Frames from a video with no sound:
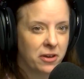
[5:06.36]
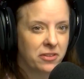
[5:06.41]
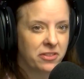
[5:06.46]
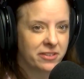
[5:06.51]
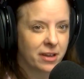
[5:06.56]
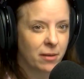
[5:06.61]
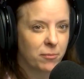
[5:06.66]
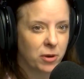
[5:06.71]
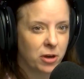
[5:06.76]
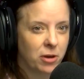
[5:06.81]
in
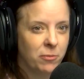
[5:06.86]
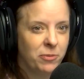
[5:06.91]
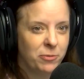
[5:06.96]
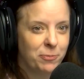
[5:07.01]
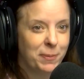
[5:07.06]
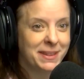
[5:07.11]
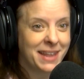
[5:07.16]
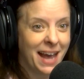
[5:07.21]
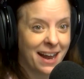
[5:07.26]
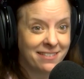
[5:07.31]
Perth
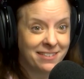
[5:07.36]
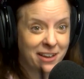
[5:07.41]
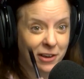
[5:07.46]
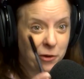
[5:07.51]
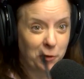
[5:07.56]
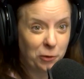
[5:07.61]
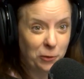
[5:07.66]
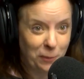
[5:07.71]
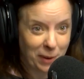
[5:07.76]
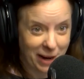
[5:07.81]
suburbs, yeah. But that's
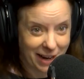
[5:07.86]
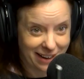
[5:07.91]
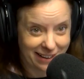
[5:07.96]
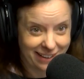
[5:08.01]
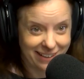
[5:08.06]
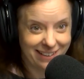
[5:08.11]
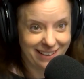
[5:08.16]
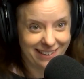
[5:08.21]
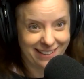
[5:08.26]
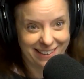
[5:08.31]
a good
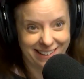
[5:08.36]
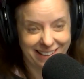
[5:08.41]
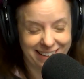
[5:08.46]
one.